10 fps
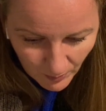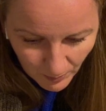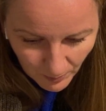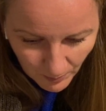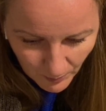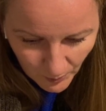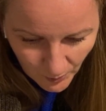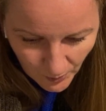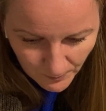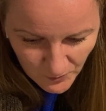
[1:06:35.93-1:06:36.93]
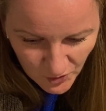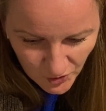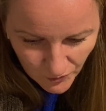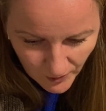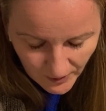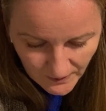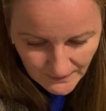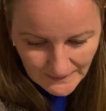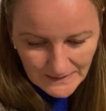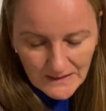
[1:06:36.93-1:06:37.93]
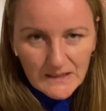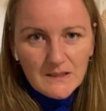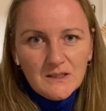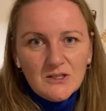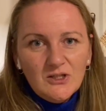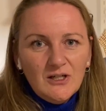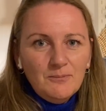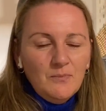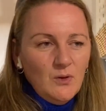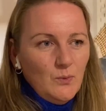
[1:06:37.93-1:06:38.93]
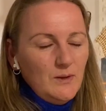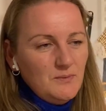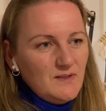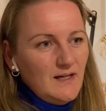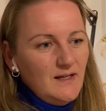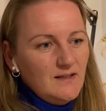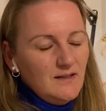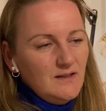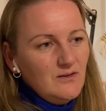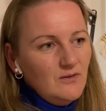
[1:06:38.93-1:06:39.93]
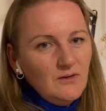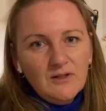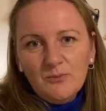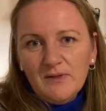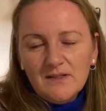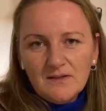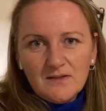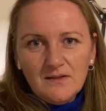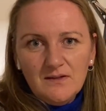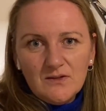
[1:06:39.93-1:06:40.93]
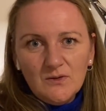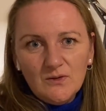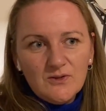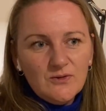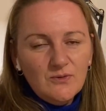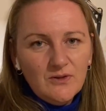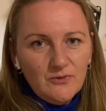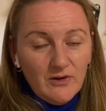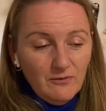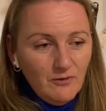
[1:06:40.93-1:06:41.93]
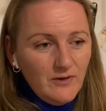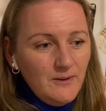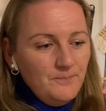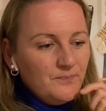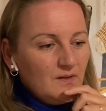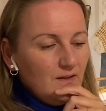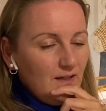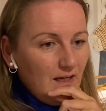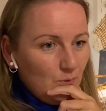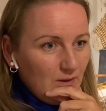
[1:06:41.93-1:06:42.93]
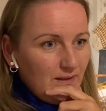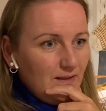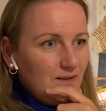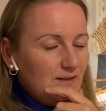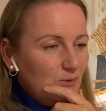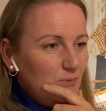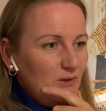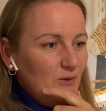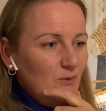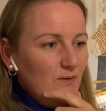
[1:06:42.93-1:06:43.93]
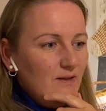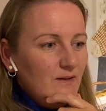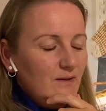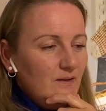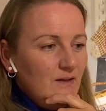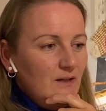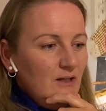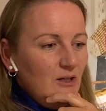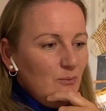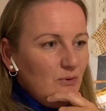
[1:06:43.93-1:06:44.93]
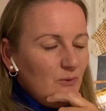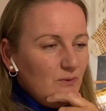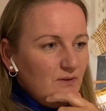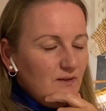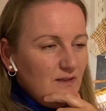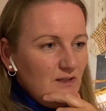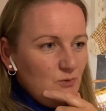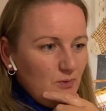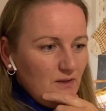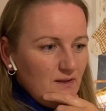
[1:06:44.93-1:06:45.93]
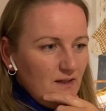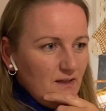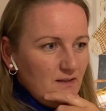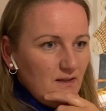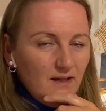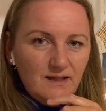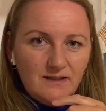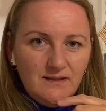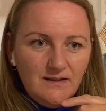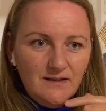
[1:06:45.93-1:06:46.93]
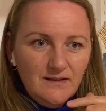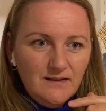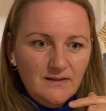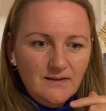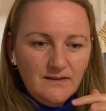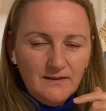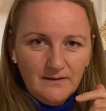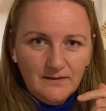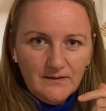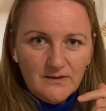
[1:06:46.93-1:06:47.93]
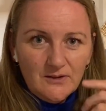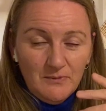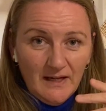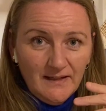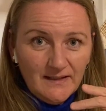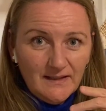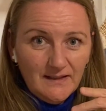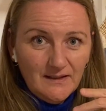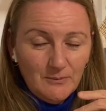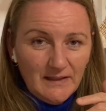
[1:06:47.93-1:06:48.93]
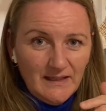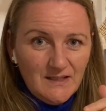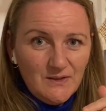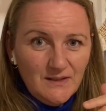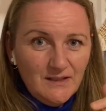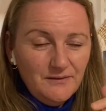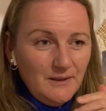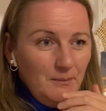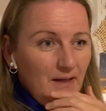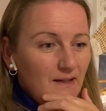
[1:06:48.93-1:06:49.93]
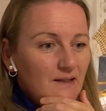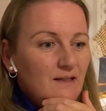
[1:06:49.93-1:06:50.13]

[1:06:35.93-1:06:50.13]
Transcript: moomstruckknits.com website, and all her patterns is also on Ravelry. I will link it down below. But the Danish podcaster has knitted in some yarn I can get my hands on here in Denmark.